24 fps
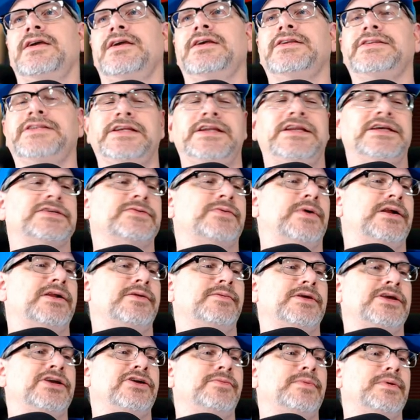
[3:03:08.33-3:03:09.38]
and she doesn't want
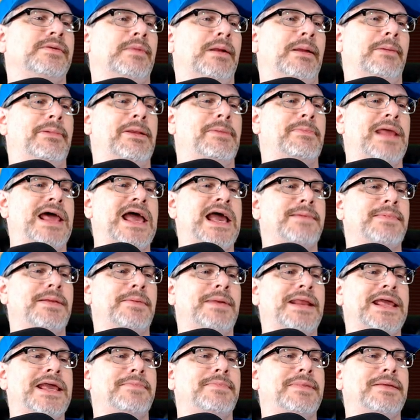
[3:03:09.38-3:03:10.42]
to hear me blah blah blah blah
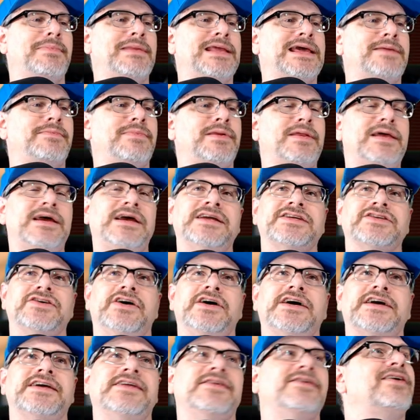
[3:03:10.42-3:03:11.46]
blah blah blah blah
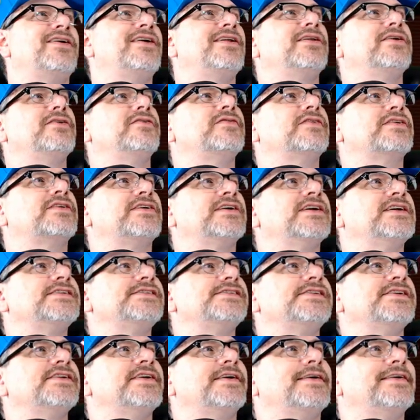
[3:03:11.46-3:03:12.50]
talking all over crazy.
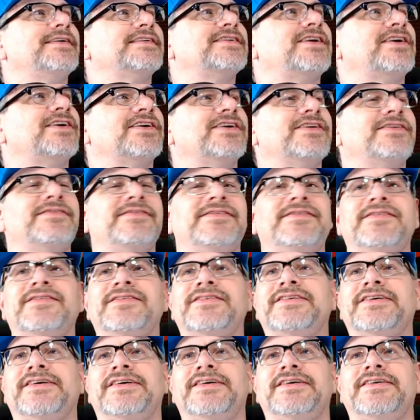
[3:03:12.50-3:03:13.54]
You know, it's all good.
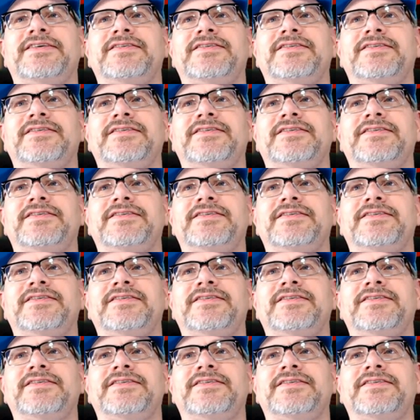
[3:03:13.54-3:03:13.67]
So,